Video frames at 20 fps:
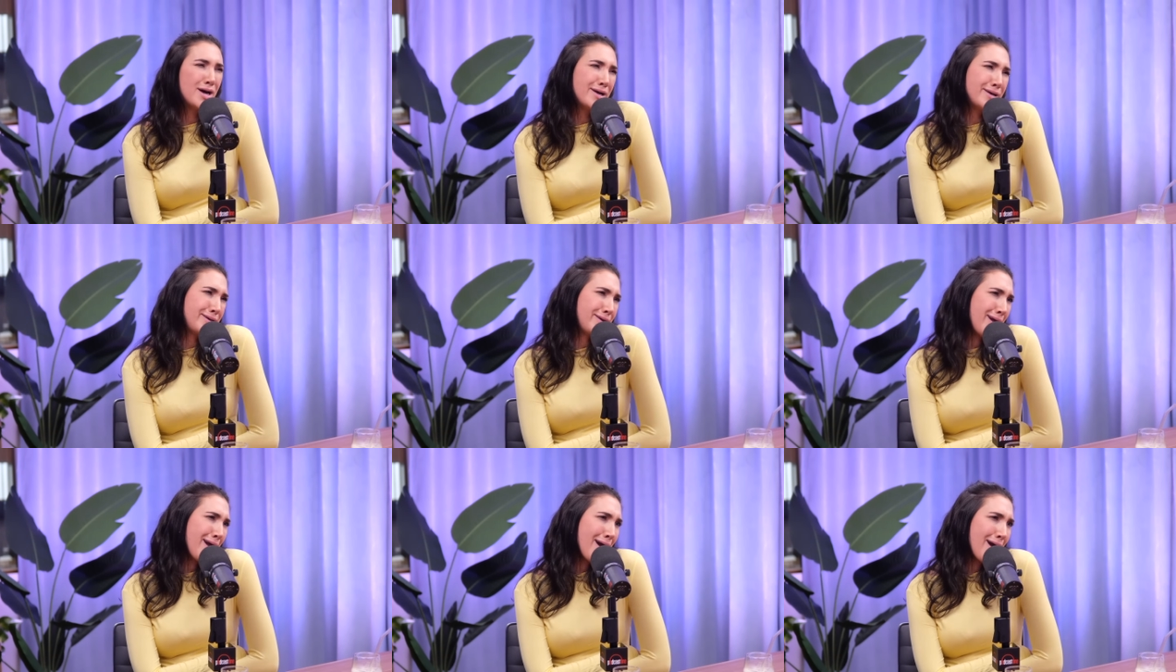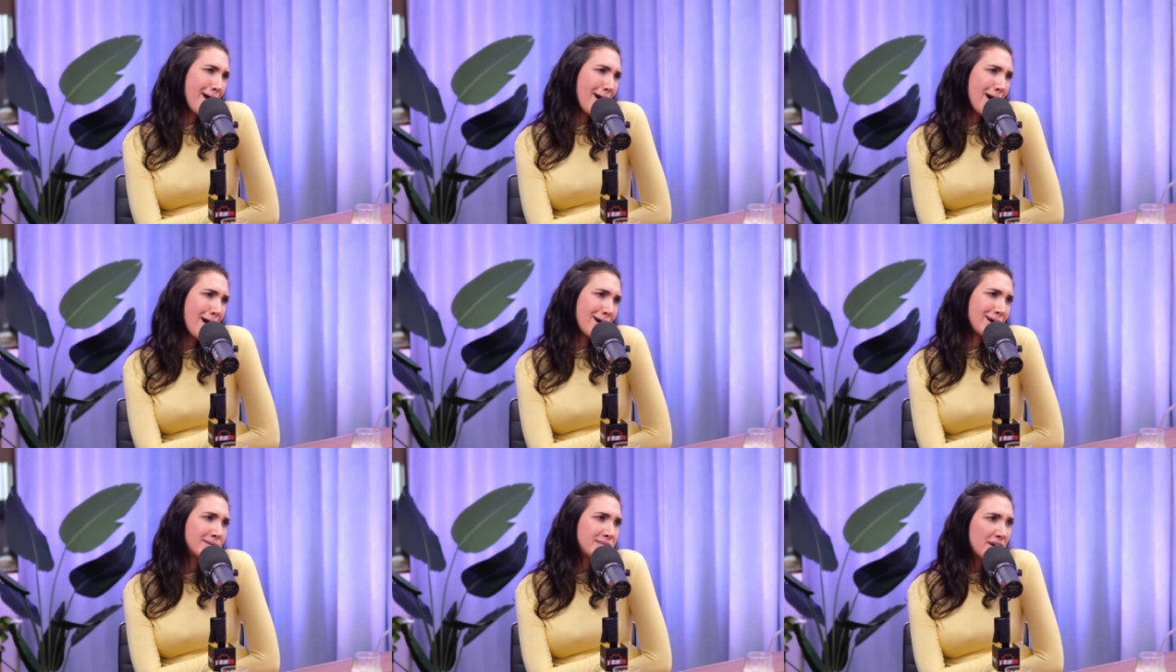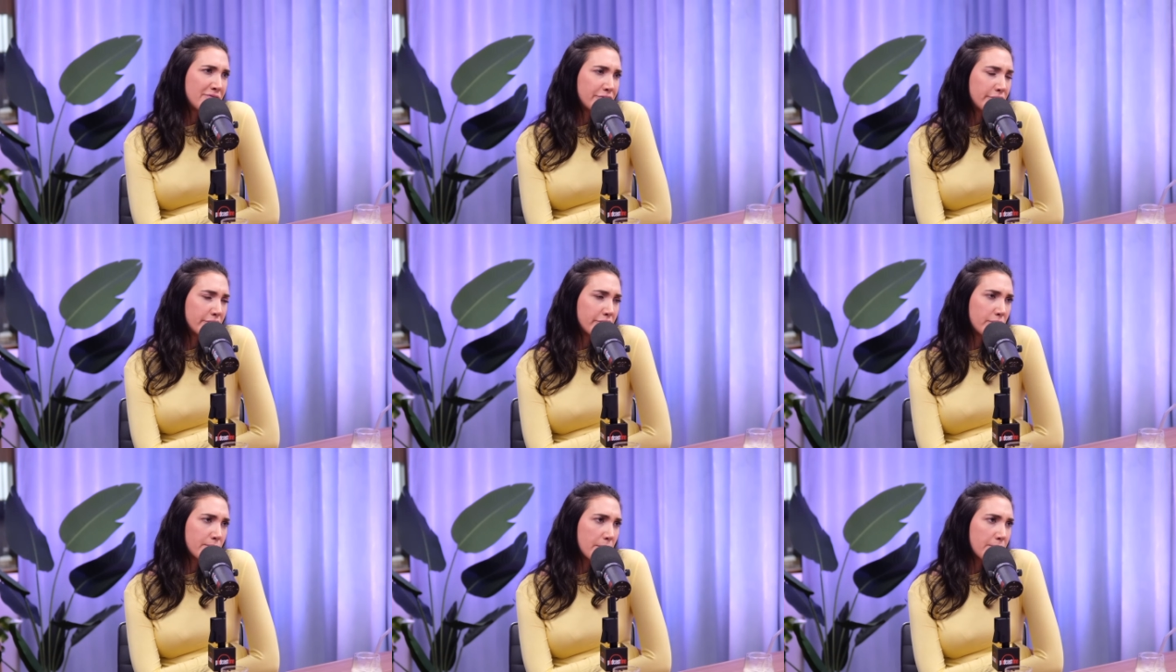Yeah, I definitely
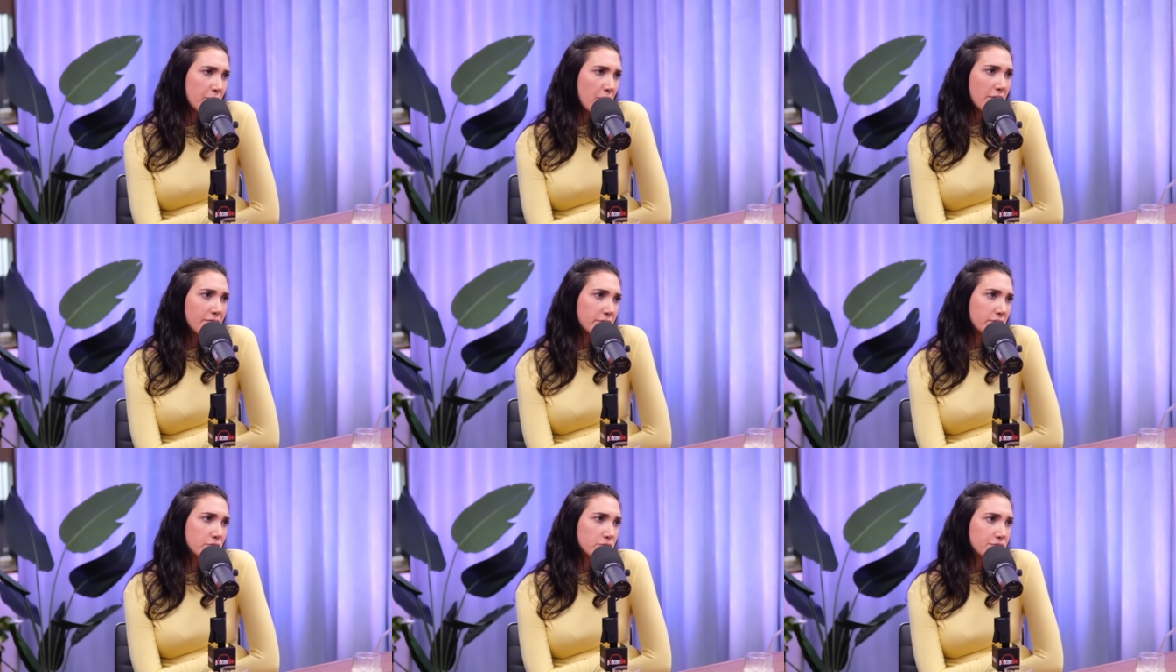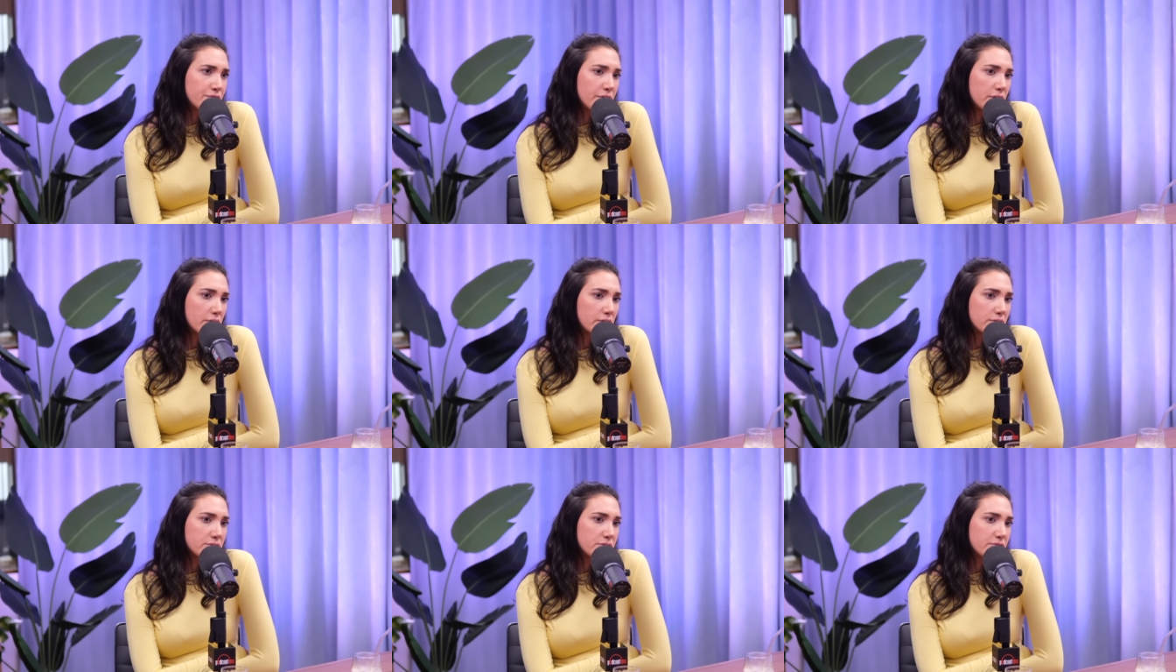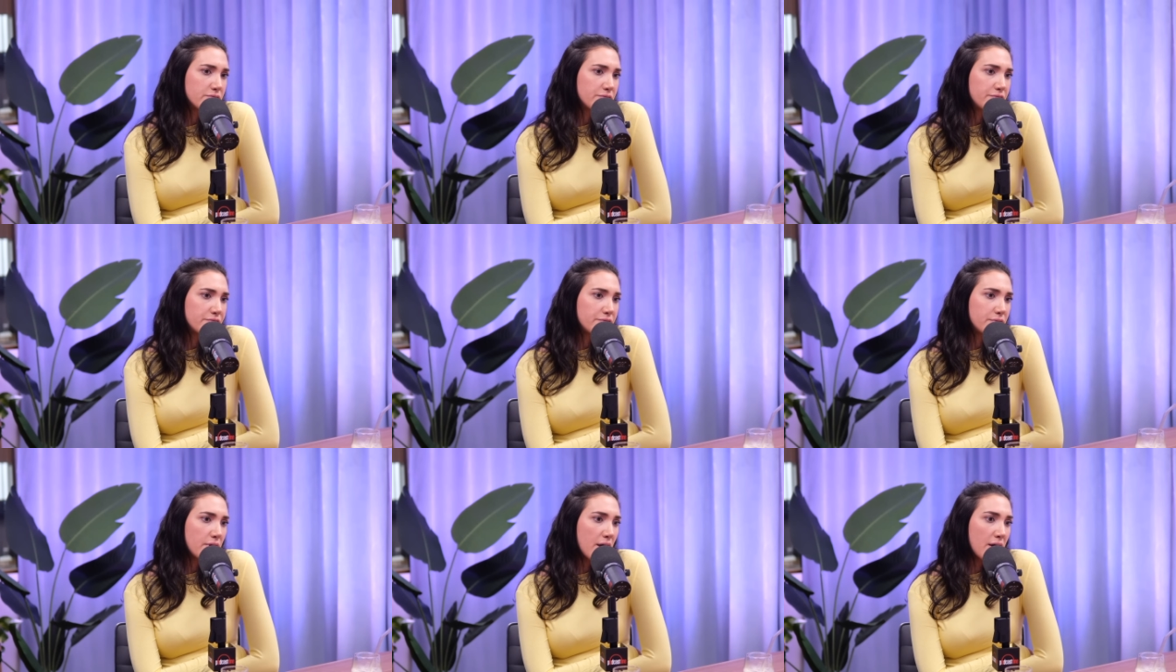remember having those feelings
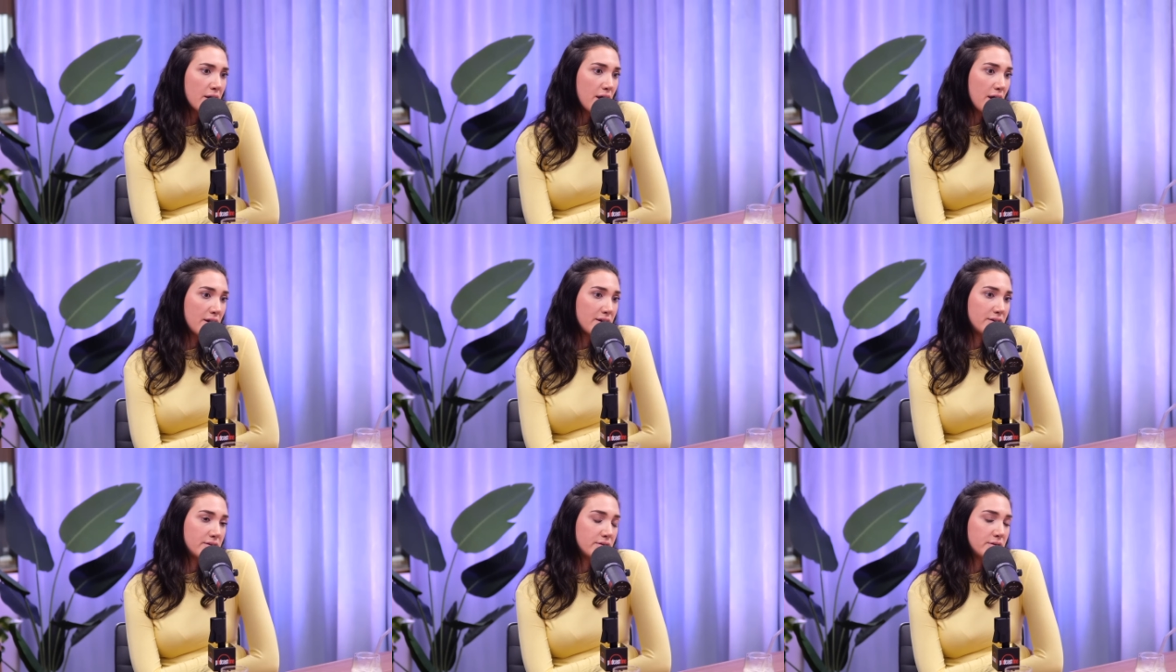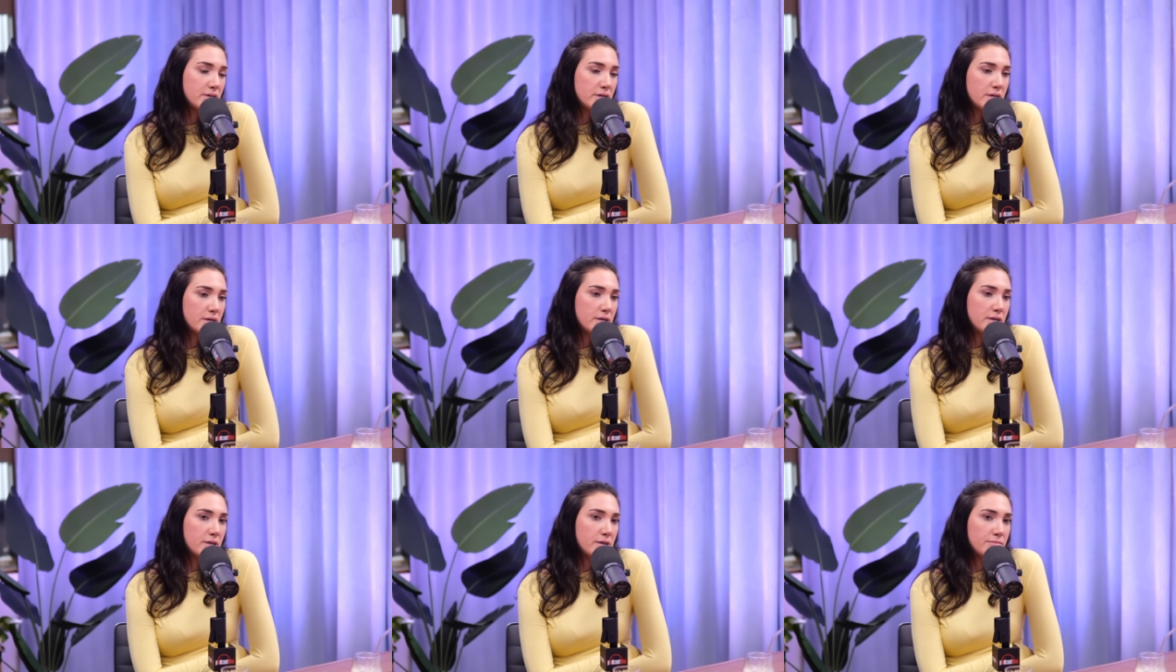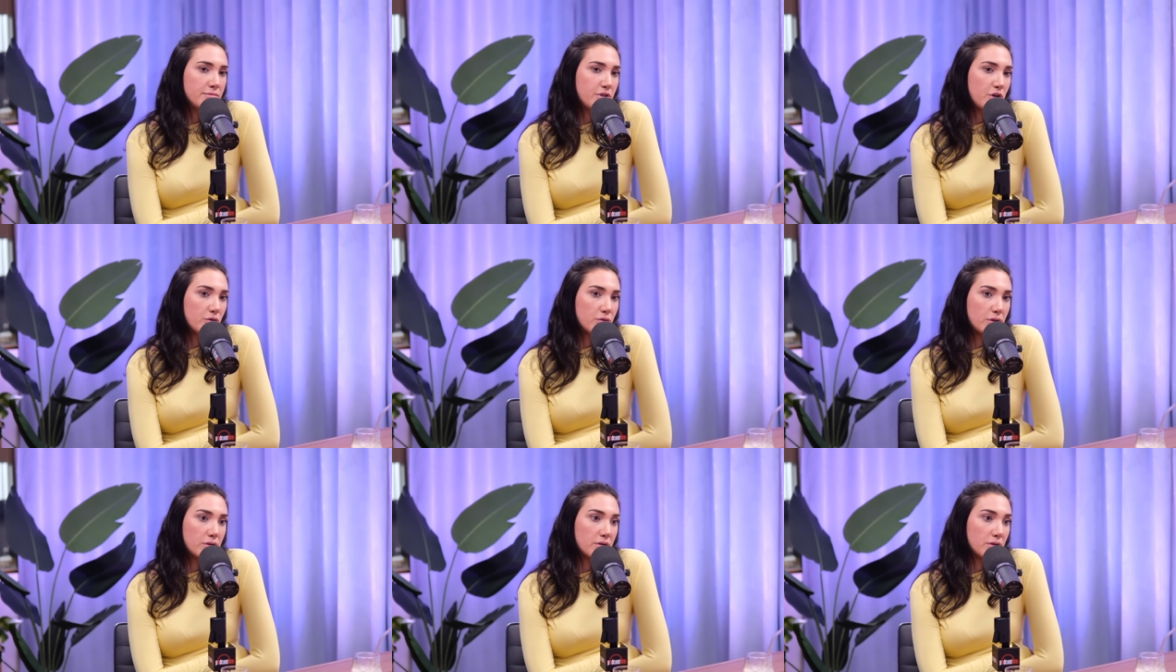of, and the
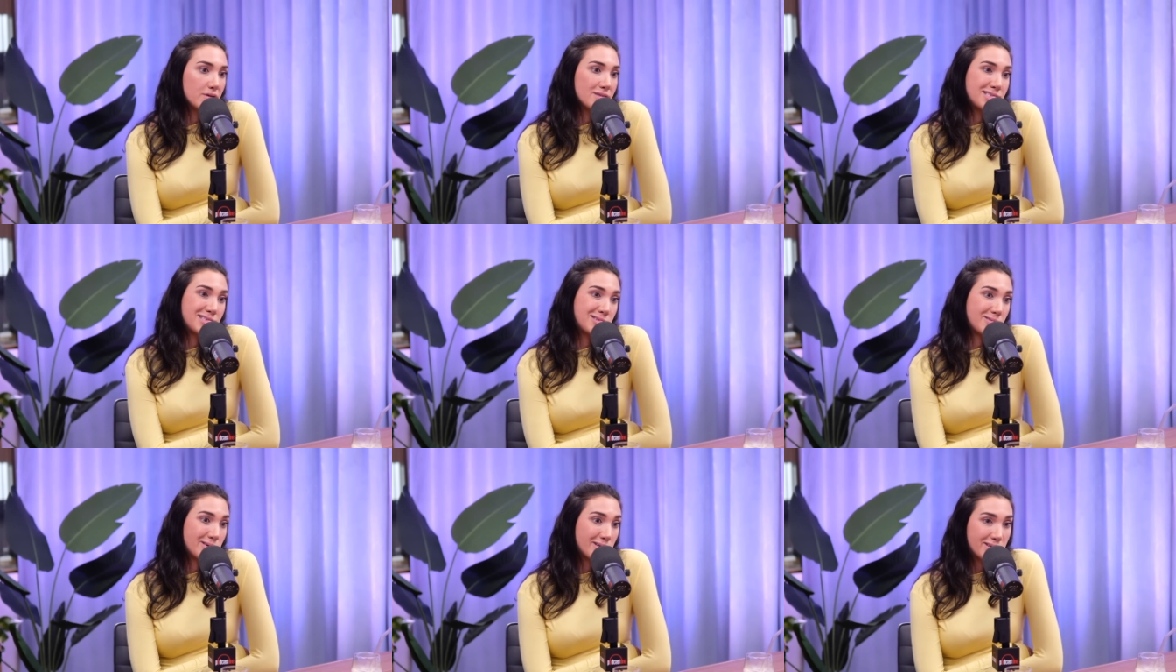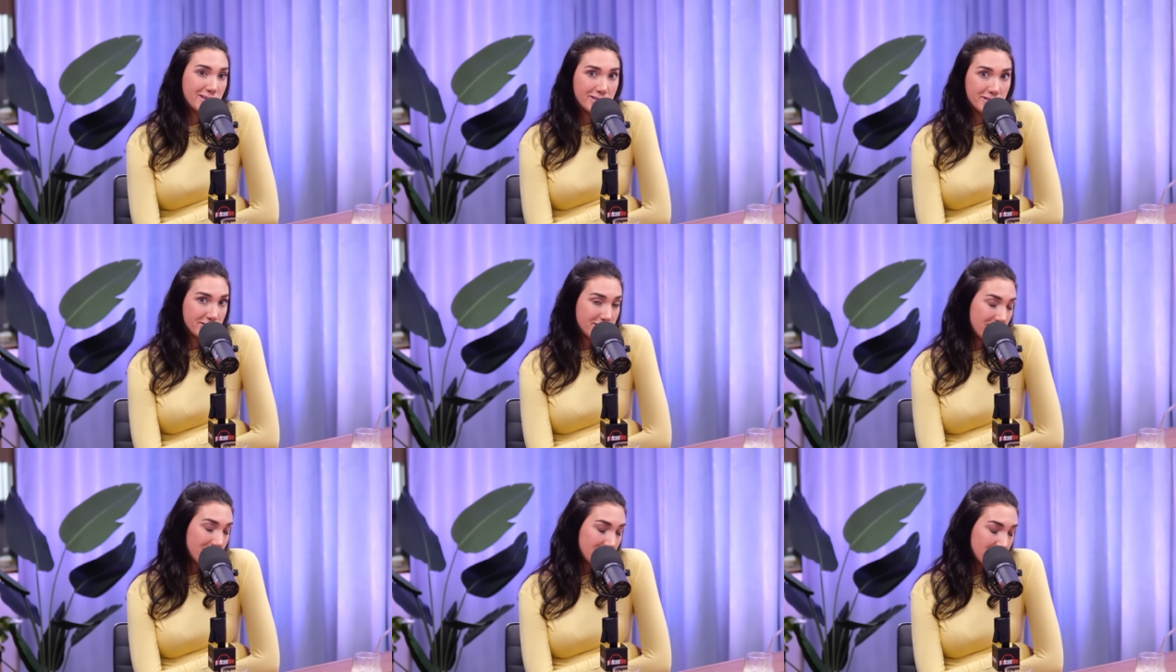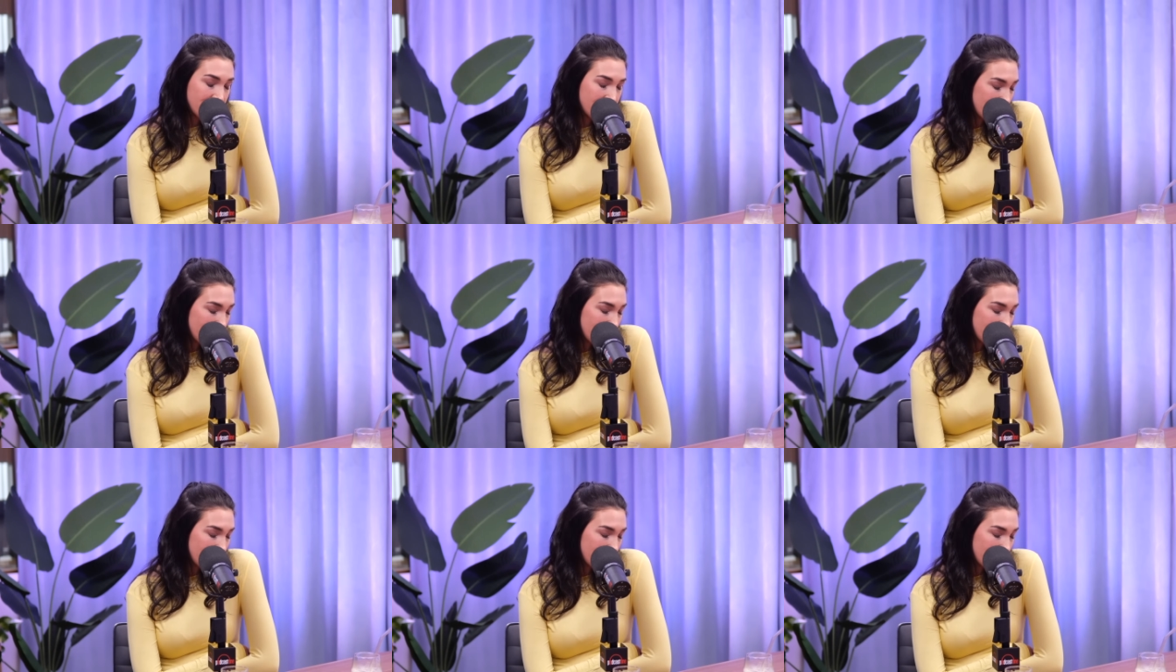only thing is to work on yourself.